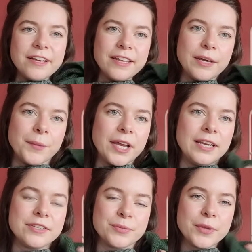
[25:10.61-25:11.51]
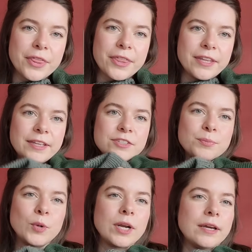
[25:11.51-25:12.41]
than my Elisabeth. That's
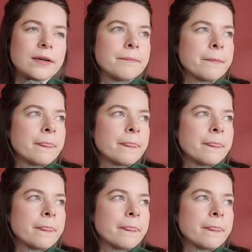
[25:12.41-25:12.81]
more like